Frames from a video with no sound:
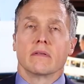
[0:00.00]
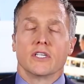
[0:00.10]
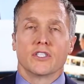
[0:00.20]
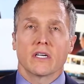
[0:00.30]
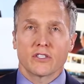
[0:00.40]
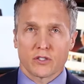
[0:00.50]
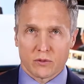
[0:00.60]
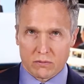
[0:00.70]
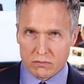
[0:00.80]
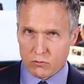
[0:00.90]
The
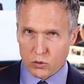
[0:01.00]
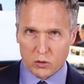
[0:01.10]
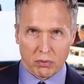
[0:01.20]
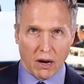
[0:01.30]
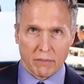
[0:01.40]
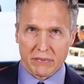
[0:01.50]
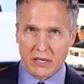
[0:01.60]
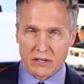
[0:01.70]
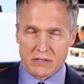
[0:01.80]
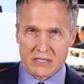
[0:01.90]
judge's real problem
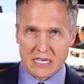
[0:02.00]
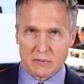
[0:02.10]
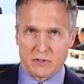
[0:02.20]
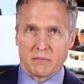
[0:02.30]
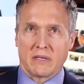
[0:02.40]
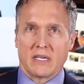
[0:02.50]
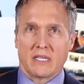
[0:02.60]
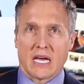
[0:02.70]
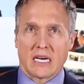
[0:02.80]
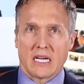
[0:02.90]
here seemed to be
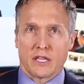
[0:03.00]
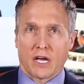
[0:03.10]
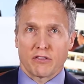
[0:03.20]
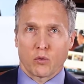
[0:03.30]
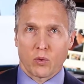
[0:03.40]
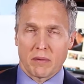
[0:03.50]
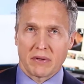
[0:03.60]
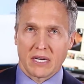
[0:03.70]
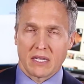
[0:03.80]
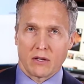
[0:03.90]
that he thought the
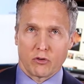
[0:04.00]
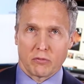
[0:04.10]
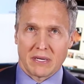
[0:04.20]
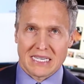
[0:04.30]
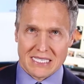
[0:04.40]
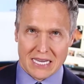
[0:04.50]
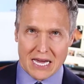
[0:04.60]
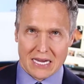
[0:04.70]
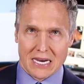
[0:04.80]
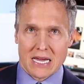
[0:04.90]
remedy that was being
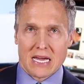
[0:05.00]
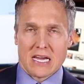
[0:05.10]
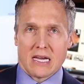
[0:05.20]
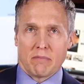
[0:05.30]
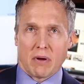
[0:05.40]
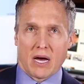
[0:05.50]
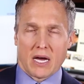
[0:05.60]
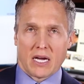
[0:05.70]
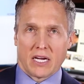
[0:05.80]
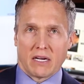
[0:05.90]
sought
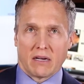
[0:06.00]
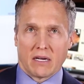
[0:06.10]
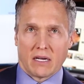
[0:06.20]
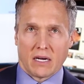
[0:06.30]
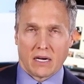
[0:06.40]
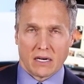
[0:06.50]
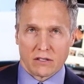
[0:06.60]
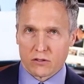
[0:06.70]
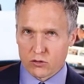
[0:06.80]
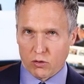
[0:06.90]
by
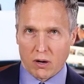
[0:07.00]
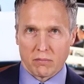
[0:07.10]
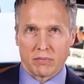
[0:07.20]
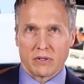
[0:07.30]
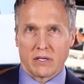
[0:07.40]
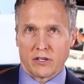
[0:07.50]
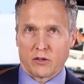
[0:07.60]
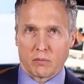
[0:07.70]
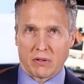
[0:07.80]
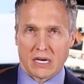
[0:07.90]
Trump and the
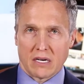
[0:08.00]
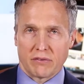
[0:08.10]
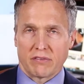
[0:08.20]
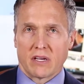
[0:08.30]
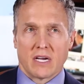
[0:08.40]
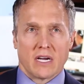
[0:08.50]
other plaintiffs